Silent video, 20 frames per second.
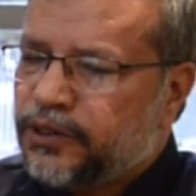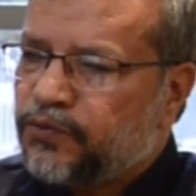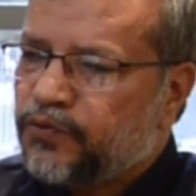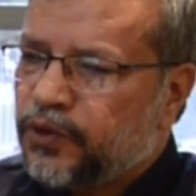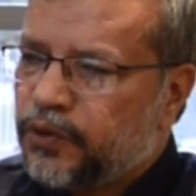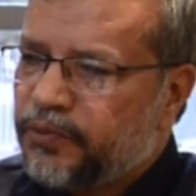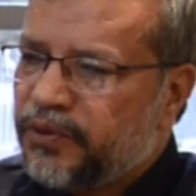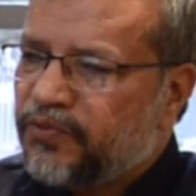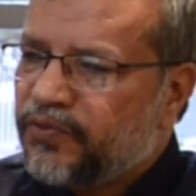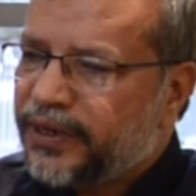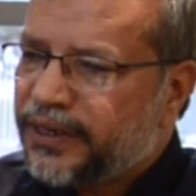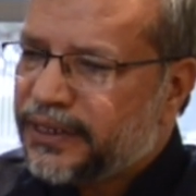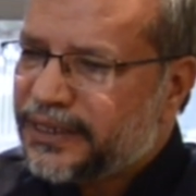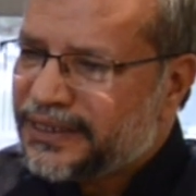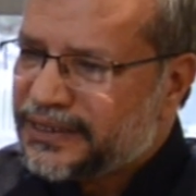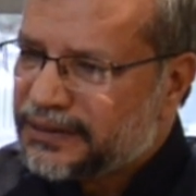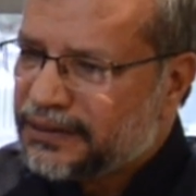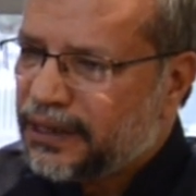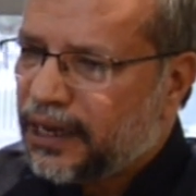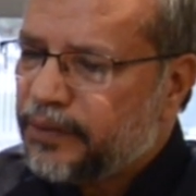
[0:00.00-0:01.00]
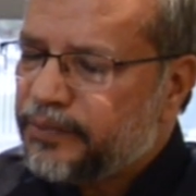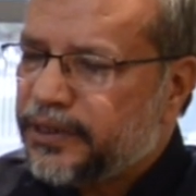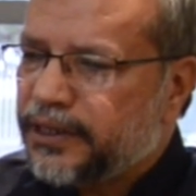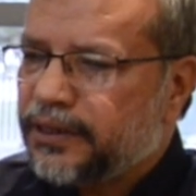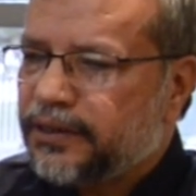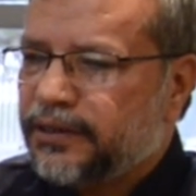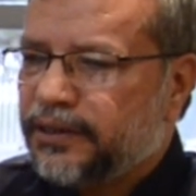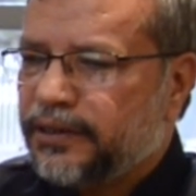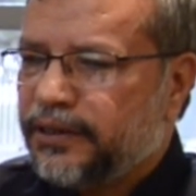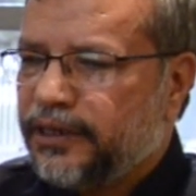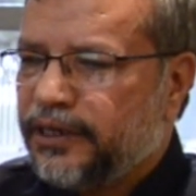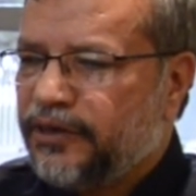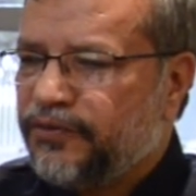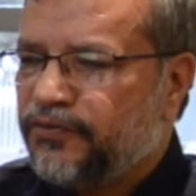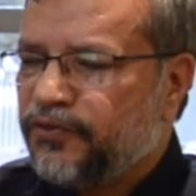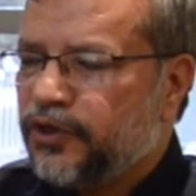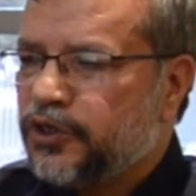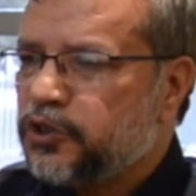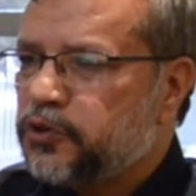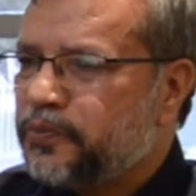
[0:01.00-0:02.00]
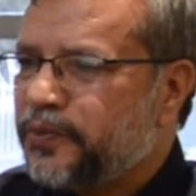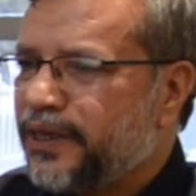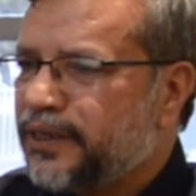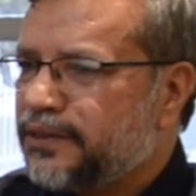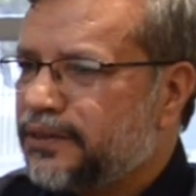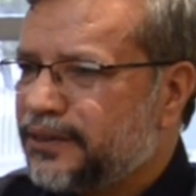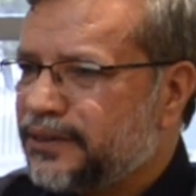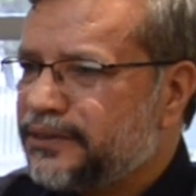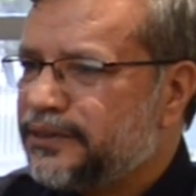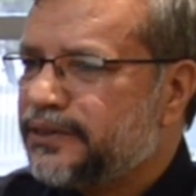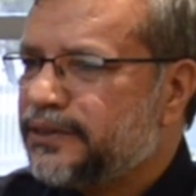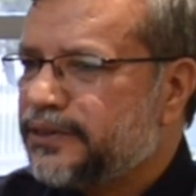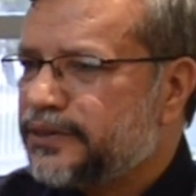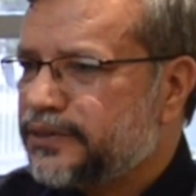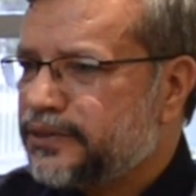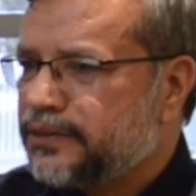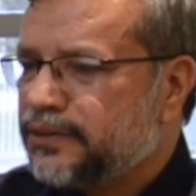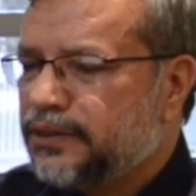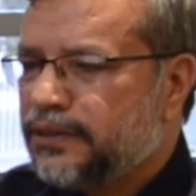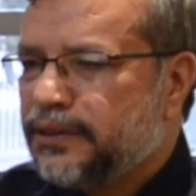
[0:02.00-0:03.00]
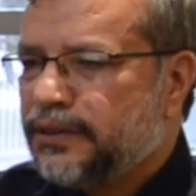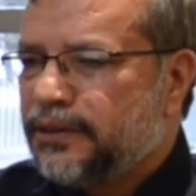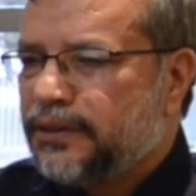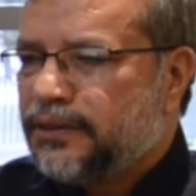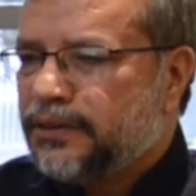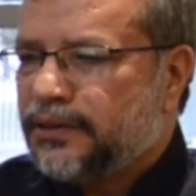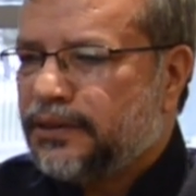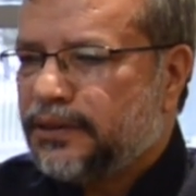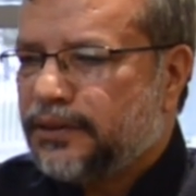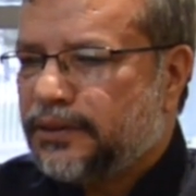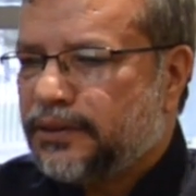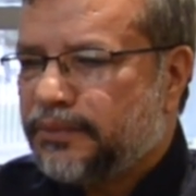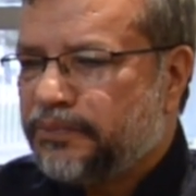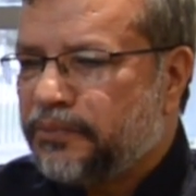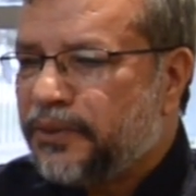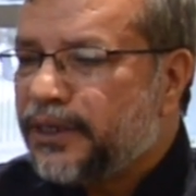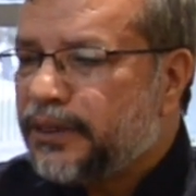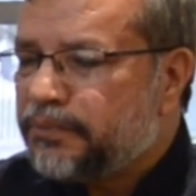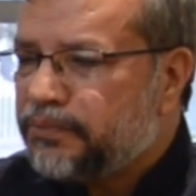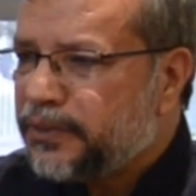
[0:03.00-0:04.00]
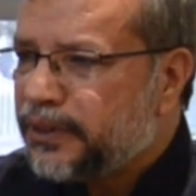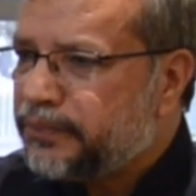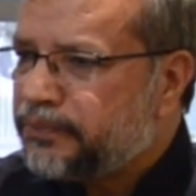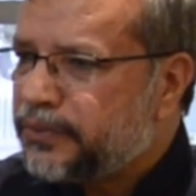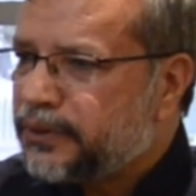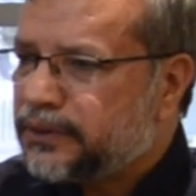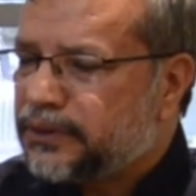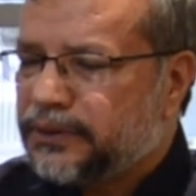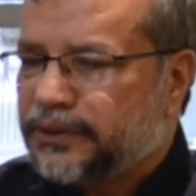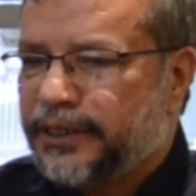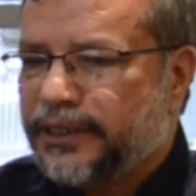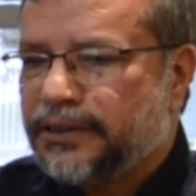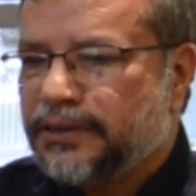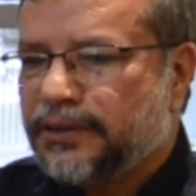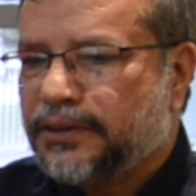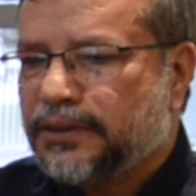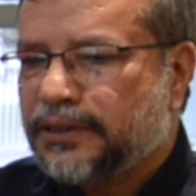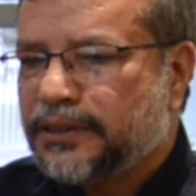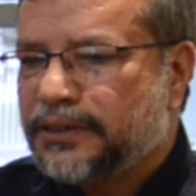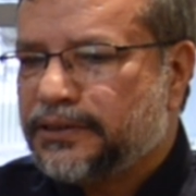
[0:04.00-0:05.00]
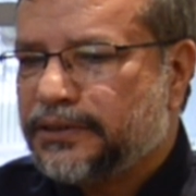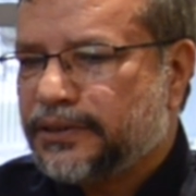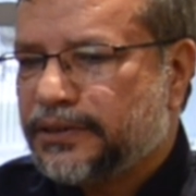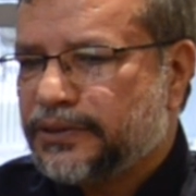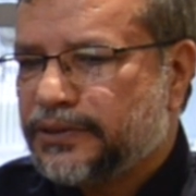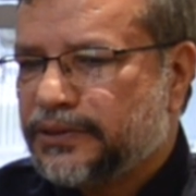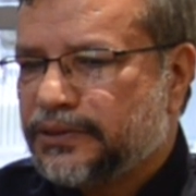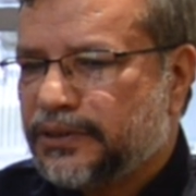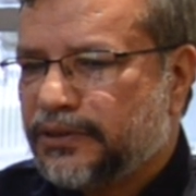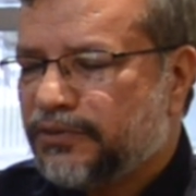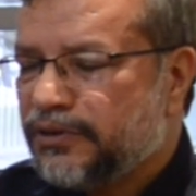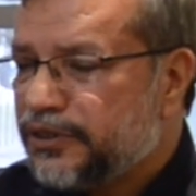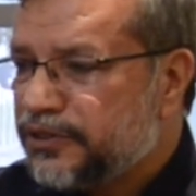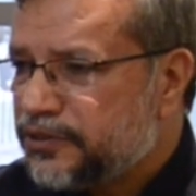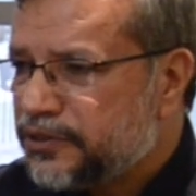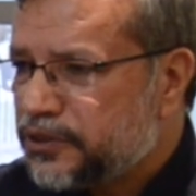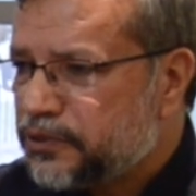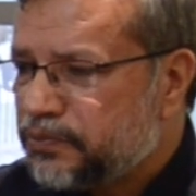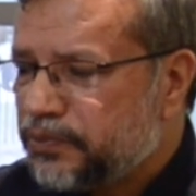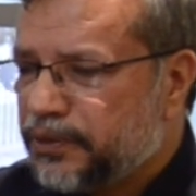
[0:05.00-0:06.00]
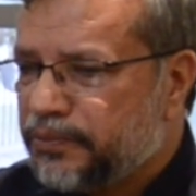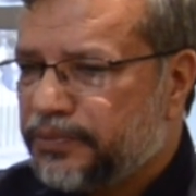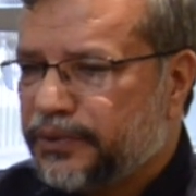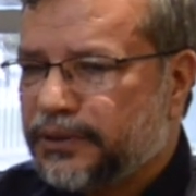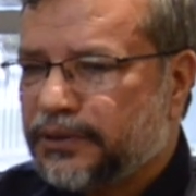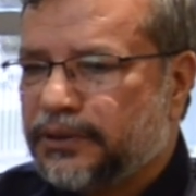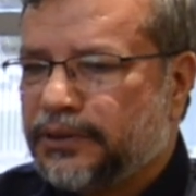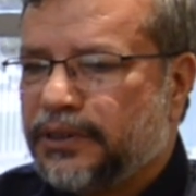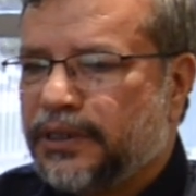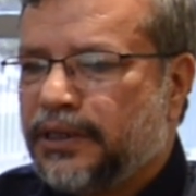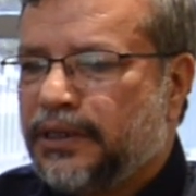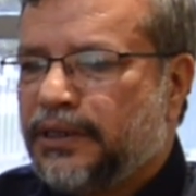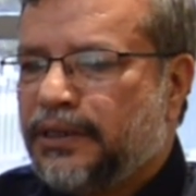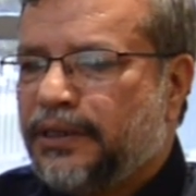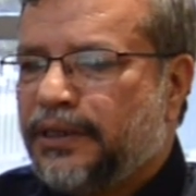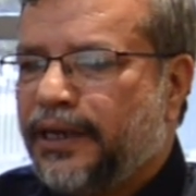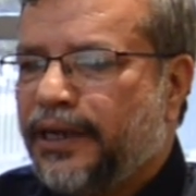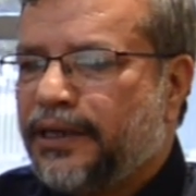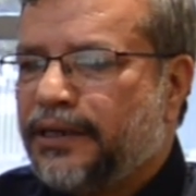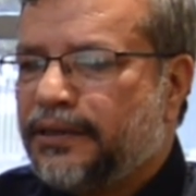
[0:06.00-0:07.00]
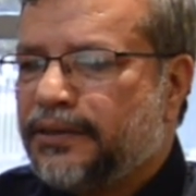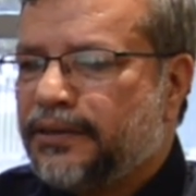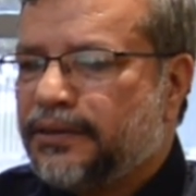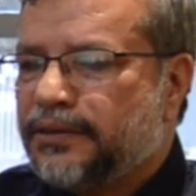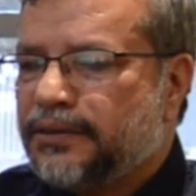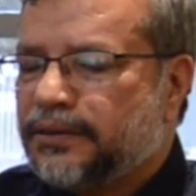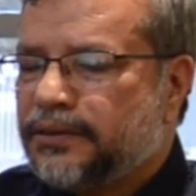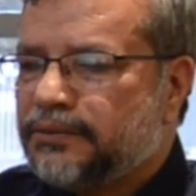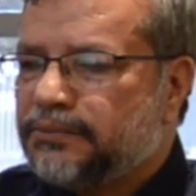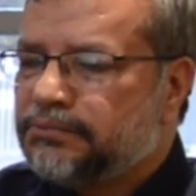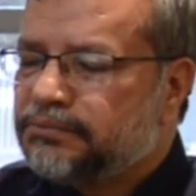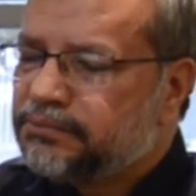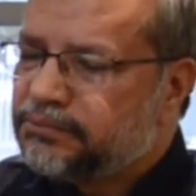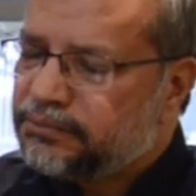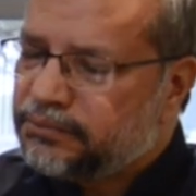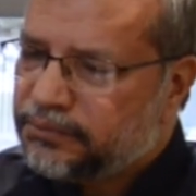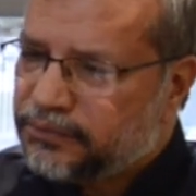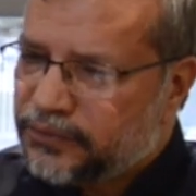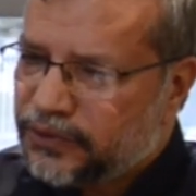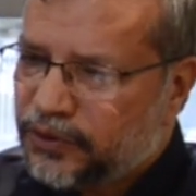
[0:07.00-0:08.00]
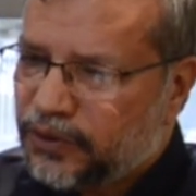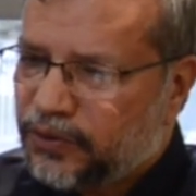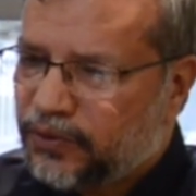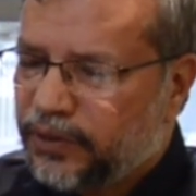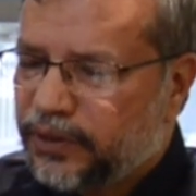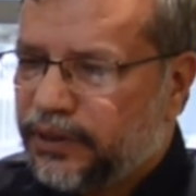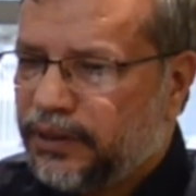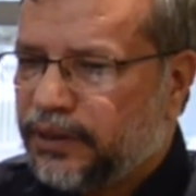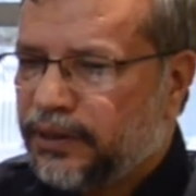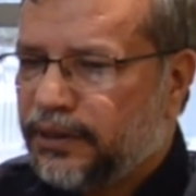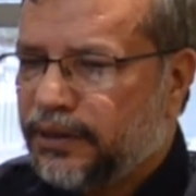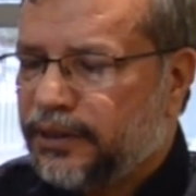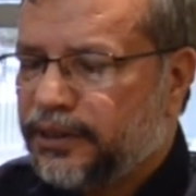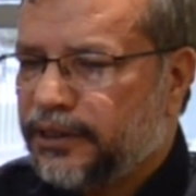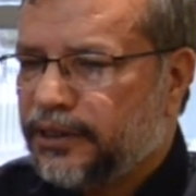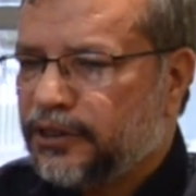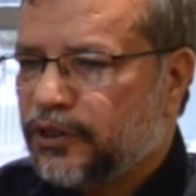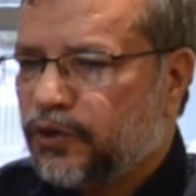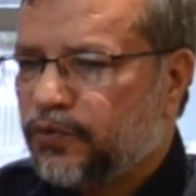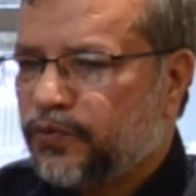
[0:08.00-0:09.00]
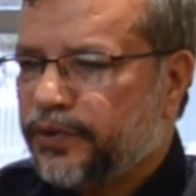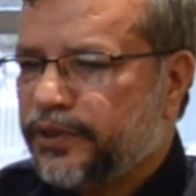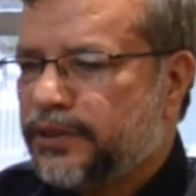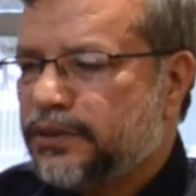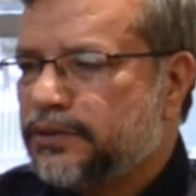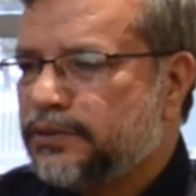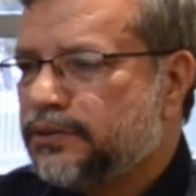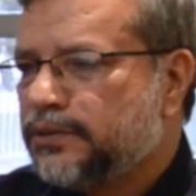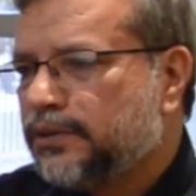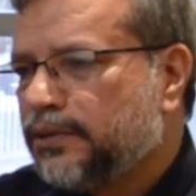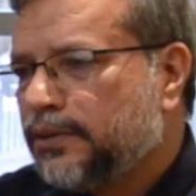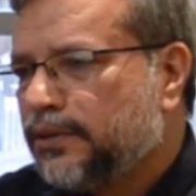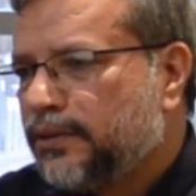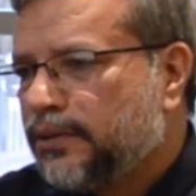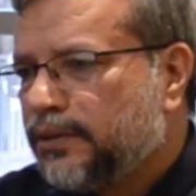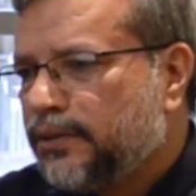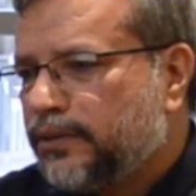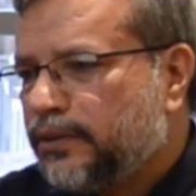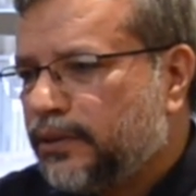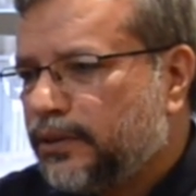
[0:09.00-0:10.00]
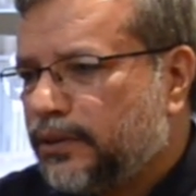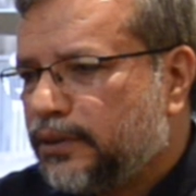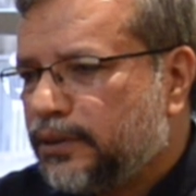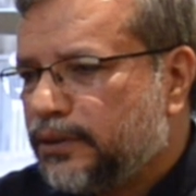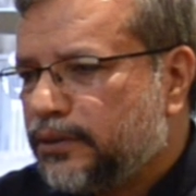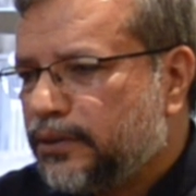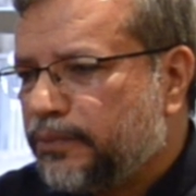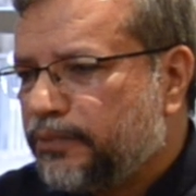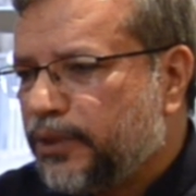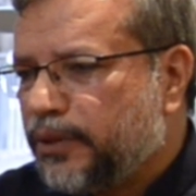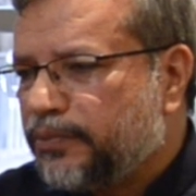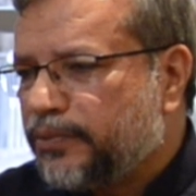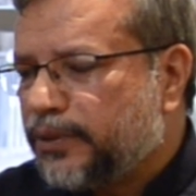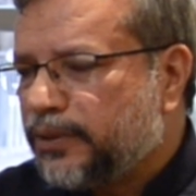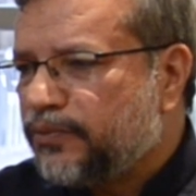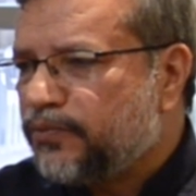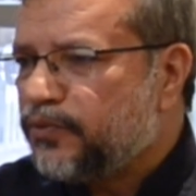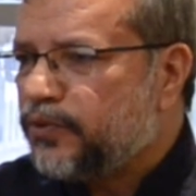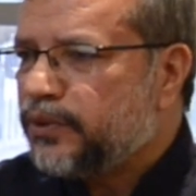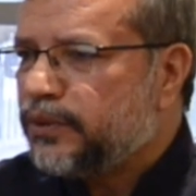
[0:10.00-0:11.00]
would be very Islamic if we respect others, big people and others, religious people, and in other words, the people